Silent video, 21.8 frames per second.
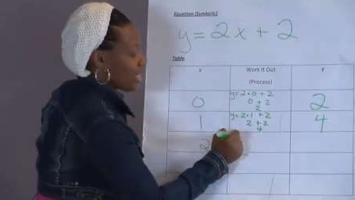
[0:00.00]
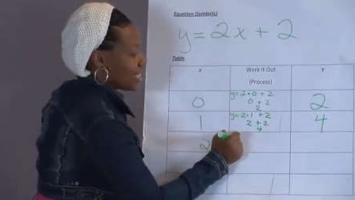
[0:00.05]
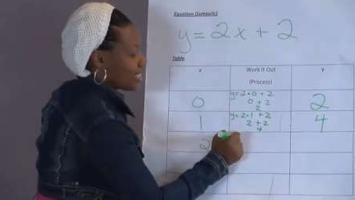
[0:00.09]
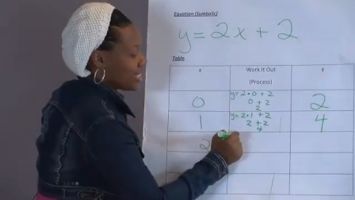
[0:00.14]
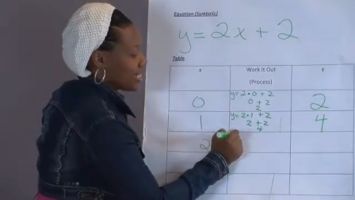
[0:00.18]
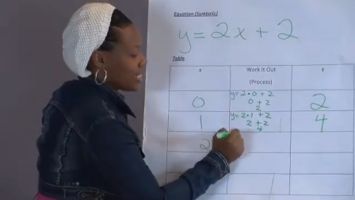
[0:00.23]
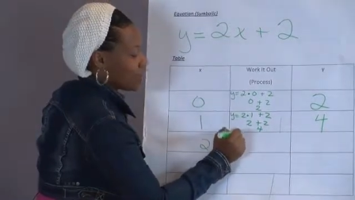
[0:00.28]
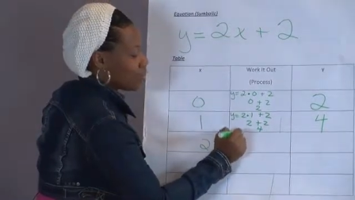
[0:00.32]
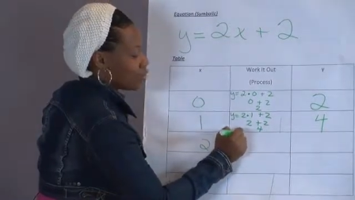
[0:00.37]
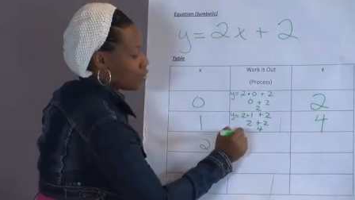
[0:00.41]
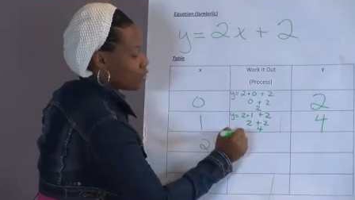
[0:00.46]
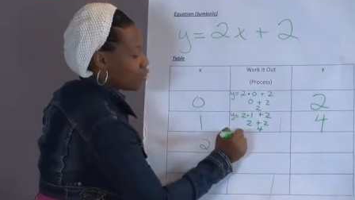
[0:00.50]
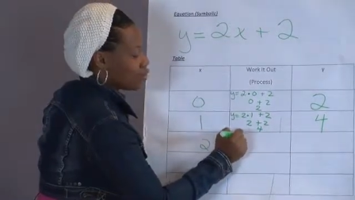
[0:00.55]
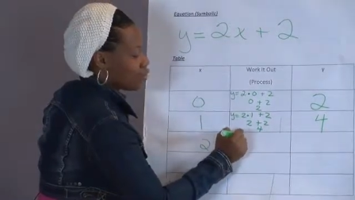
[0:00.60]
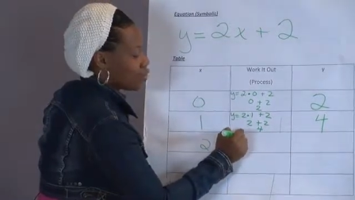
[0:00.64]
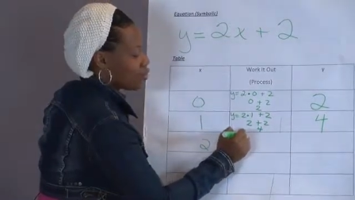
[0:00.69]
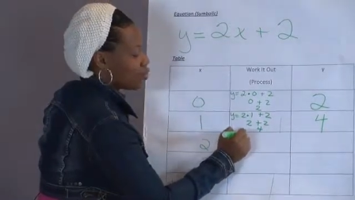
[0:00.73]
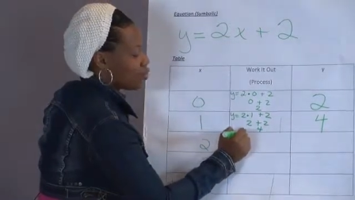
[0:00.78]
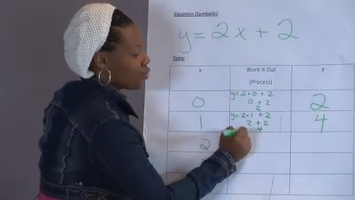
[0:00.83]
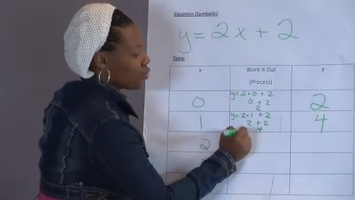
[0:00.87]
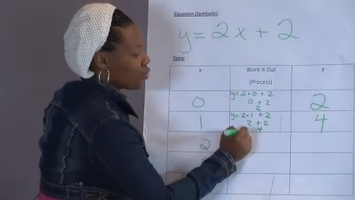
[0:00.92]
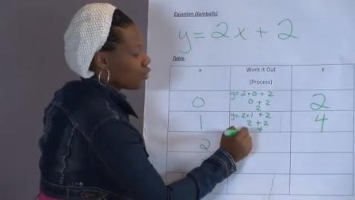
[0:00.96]
is equal
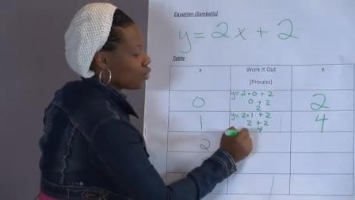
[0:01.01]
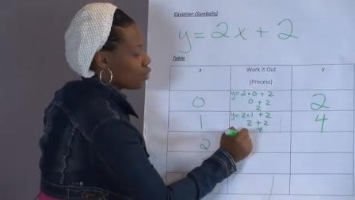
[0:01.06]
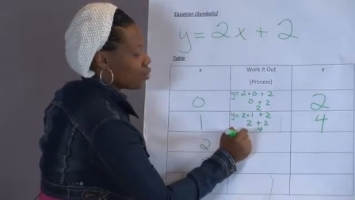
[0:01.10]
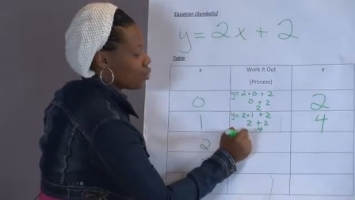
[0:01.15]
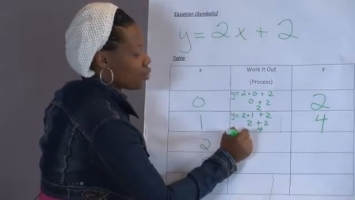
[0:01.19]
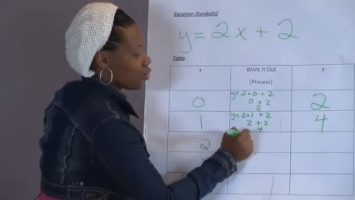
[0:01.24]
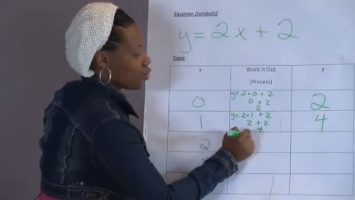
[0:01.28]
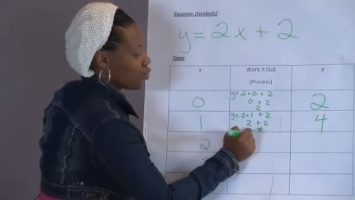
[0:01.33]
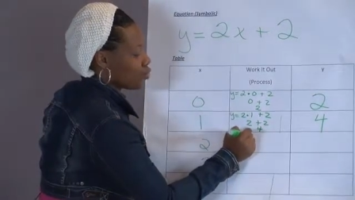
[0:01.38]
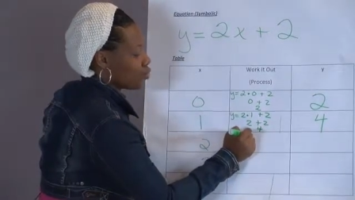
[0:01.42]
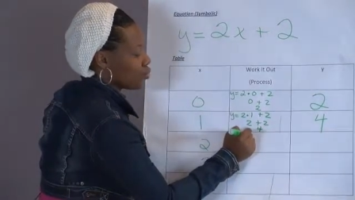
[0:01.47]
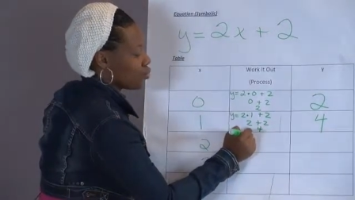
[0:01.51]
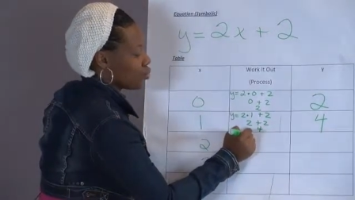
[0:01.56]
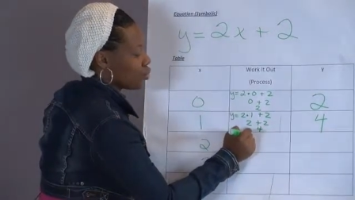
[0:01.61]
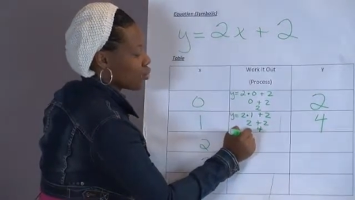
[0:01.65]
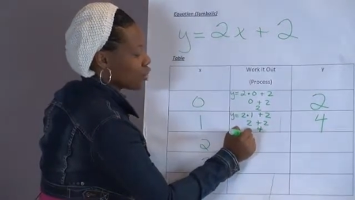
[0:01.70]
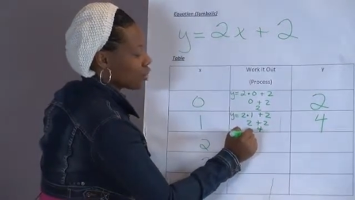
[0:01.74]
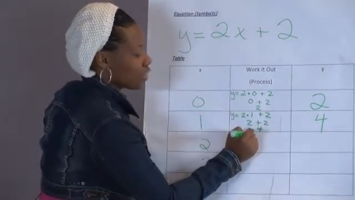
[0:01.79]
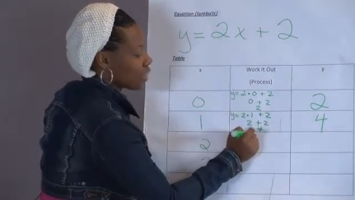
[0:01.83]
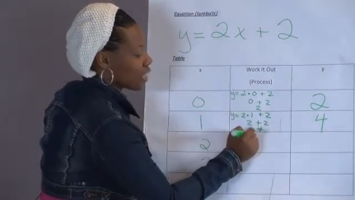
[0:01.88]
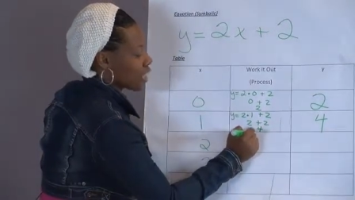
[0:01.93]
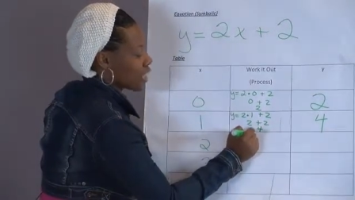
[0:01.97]
to 2
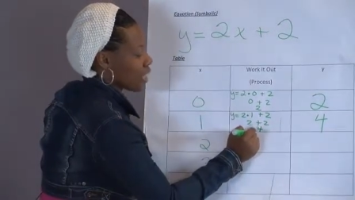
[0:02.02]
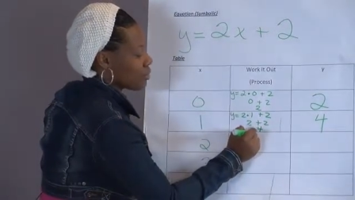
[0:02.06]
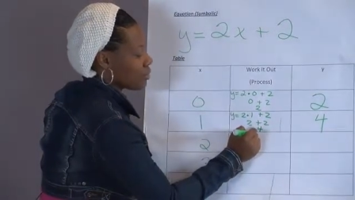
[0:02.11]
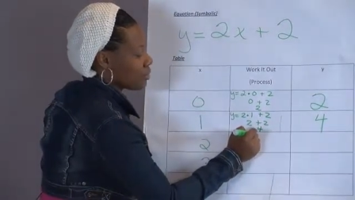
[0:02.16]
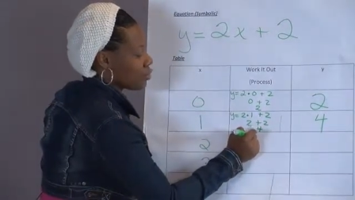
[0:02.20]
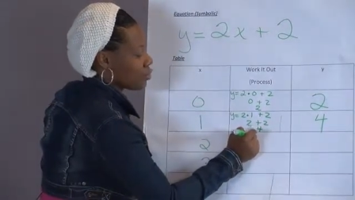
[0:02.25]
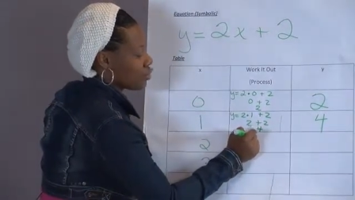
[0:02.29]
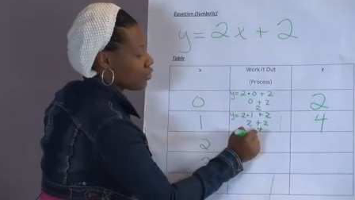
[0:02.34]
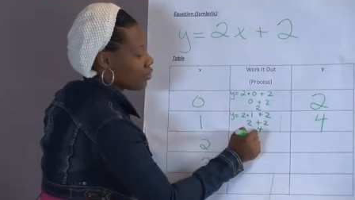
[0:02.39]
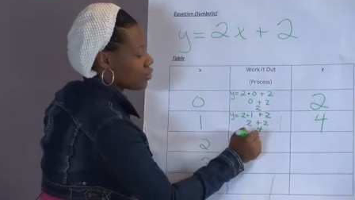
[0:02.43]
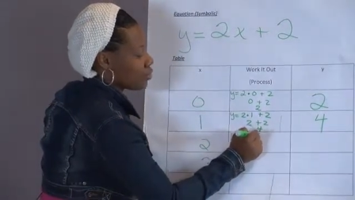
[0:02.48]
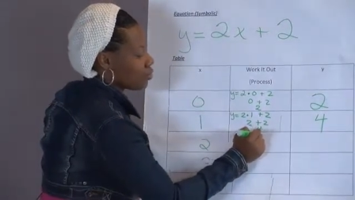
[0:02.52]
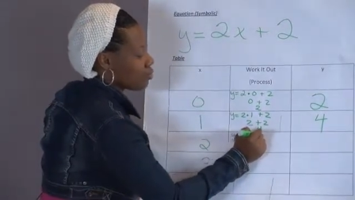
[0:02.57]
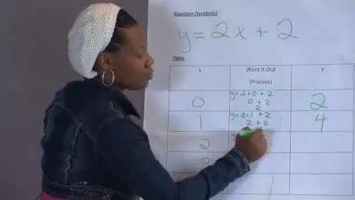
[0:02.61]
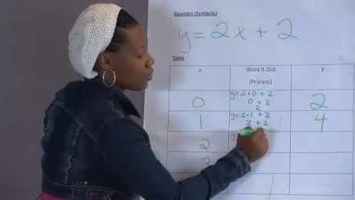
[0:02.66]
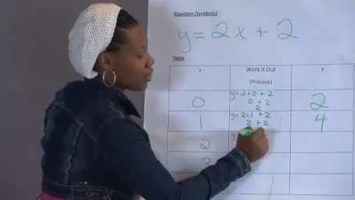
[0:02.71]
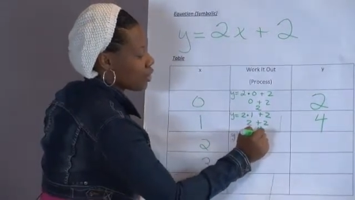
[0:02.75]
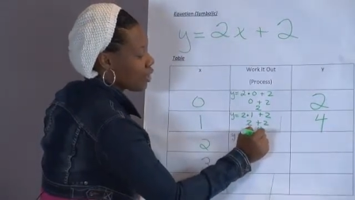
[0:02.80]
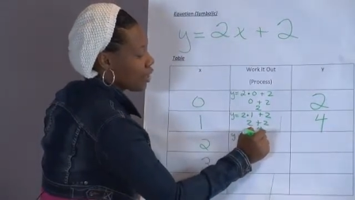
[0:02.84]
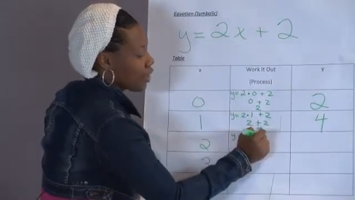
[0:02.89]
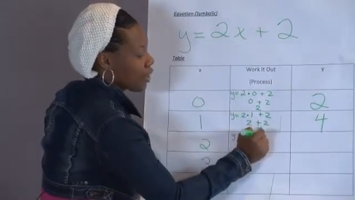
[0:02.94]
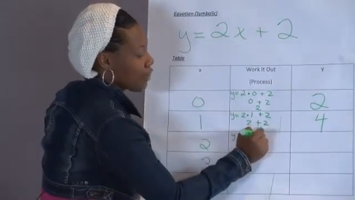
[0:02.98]
times 2
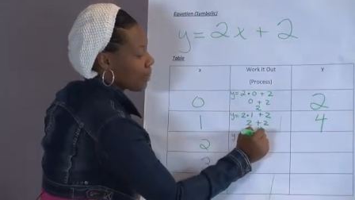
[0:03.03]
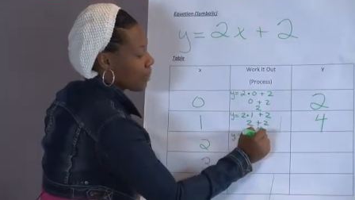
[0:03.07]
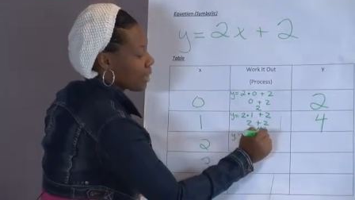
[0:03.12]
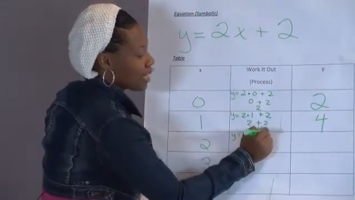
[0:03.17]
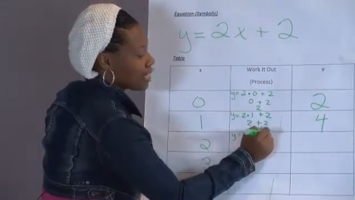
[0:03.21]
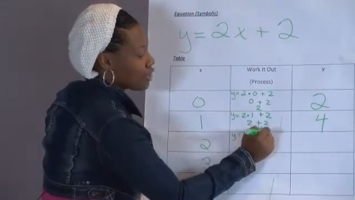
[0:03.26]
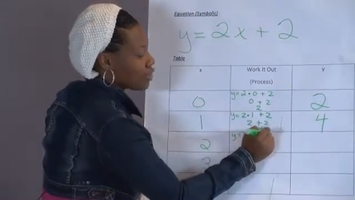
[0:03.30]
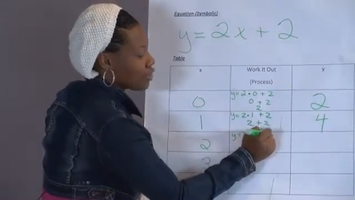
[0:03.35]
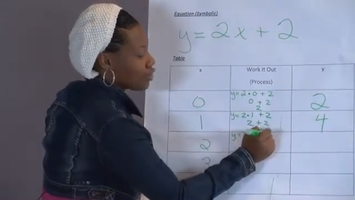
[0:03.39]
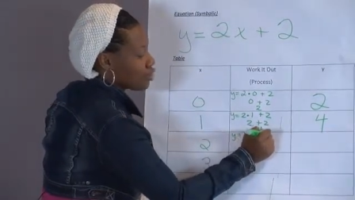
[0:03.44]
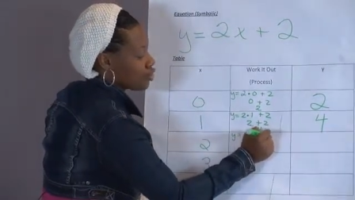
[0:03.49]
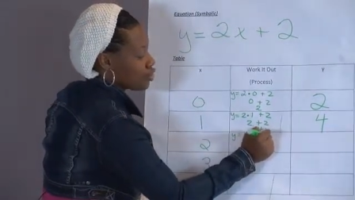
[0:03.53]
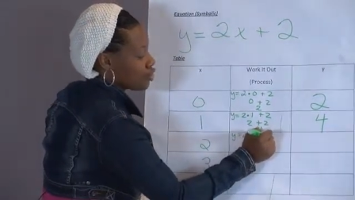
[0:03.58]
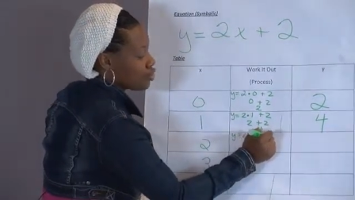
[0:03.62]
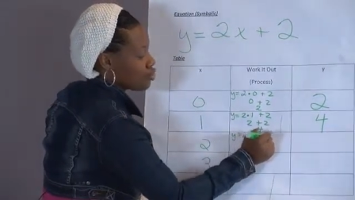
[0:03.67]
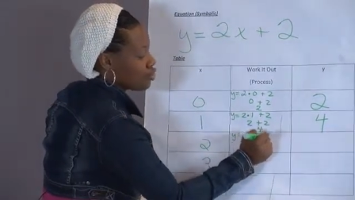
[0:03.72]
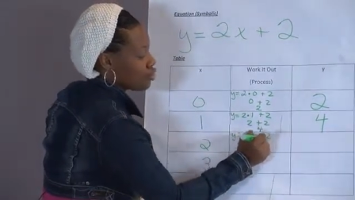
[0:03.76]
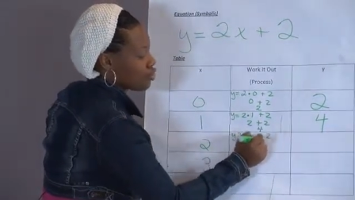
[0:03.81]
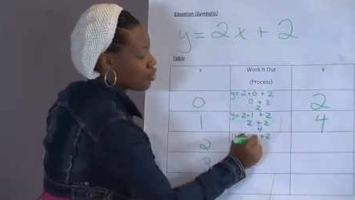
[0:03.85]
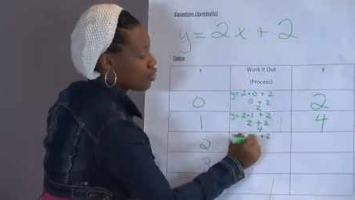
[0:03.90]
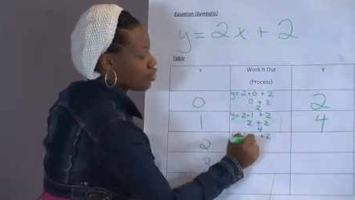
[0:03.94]
plus 2.